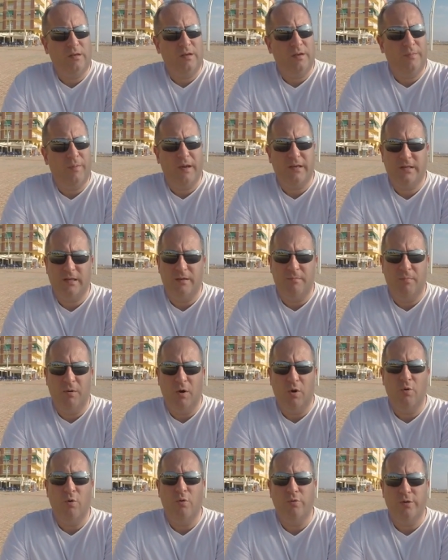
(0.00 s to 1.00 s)
you basically
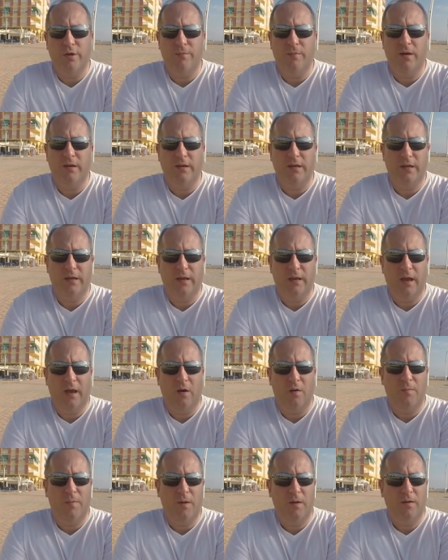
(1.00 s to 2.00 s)
blew all your money
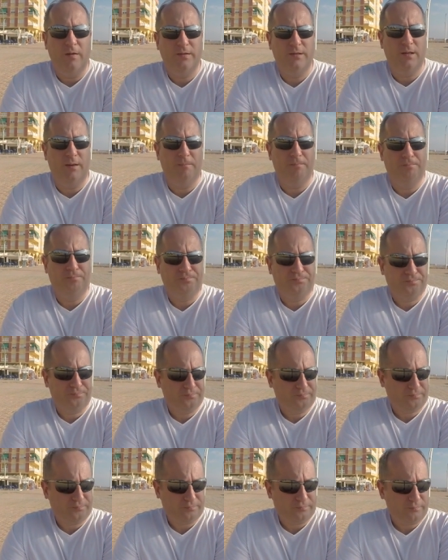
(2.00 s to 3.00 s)
out partying.
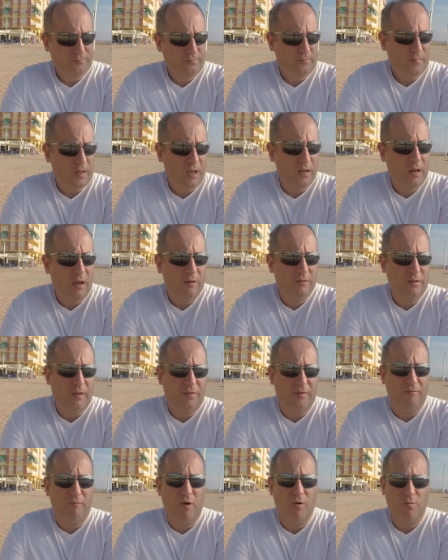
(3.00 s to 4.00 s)
Now,
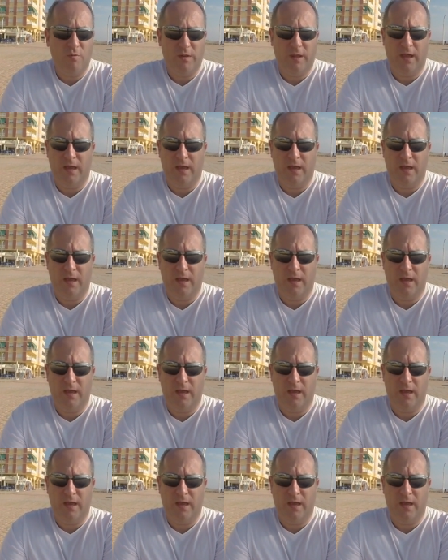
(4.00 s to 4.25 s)
nothing wrong with